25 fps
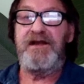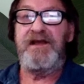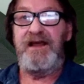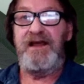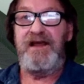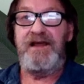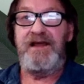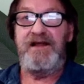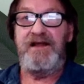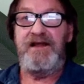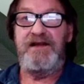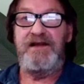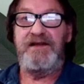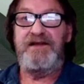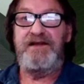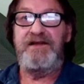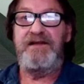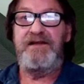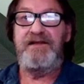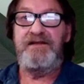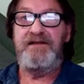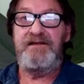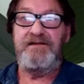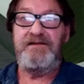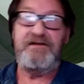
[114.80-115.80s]
And,
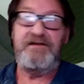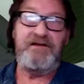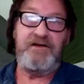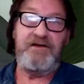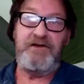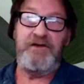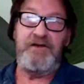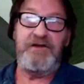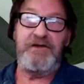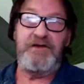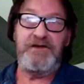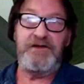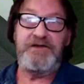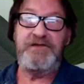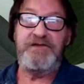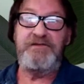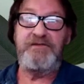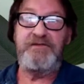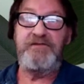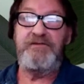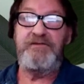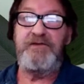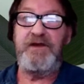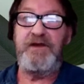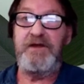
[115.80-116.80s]
of course,
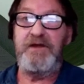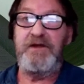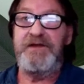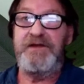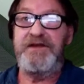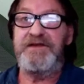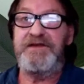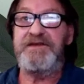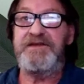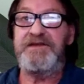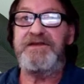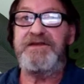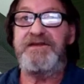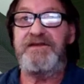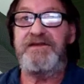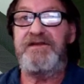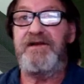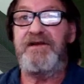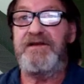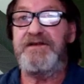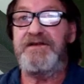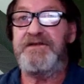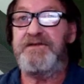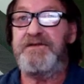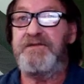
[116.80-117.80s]
film is
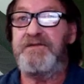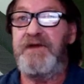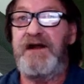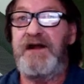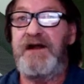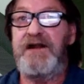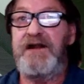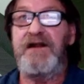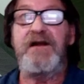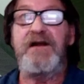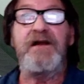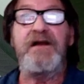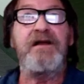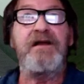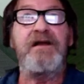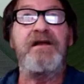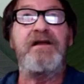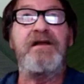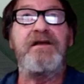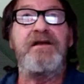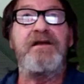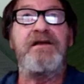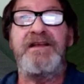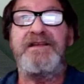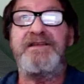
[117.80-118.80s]
also mylar,
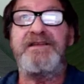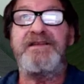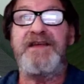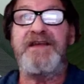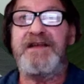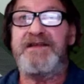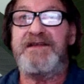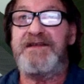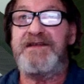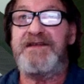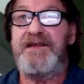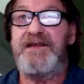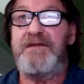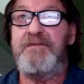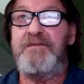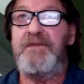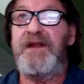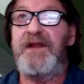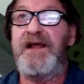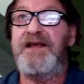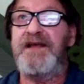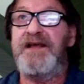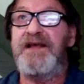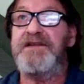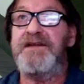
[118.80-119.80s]
exact same
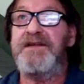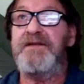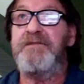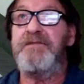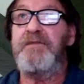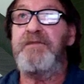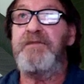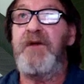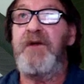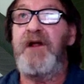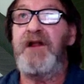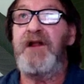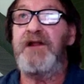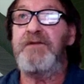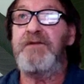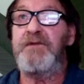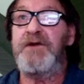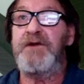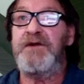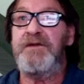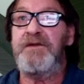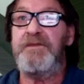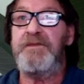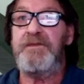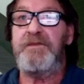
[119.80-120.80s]
plastic
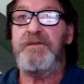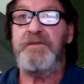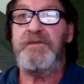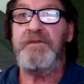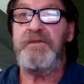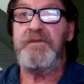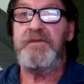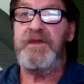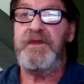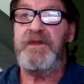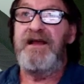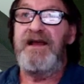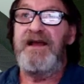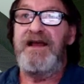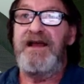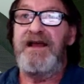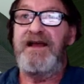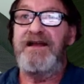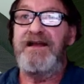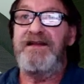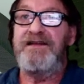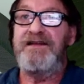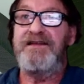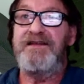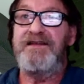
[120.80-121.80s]
polymer.
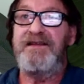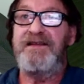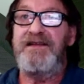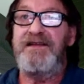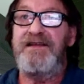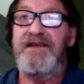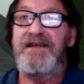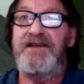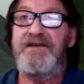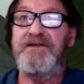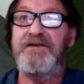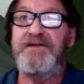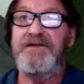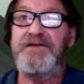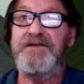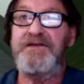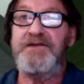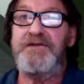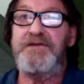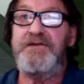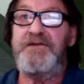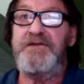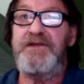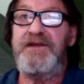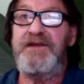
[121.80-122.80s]
And he goes
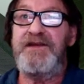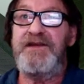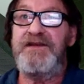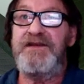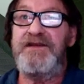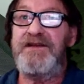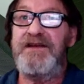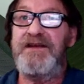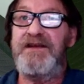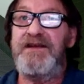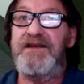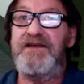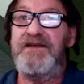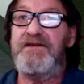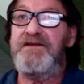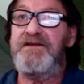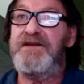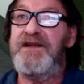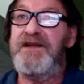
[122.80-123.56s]
through the entire